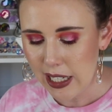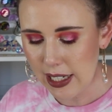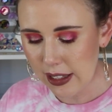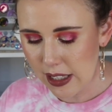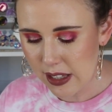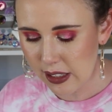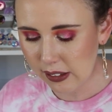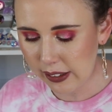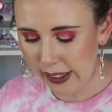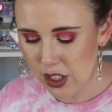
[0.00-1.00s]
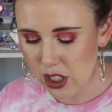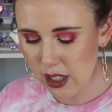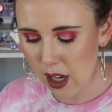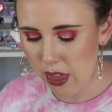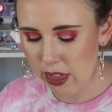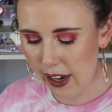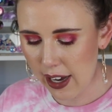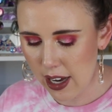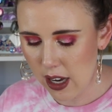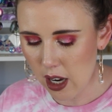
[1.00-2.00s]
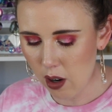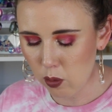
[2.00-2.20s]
in this collection, they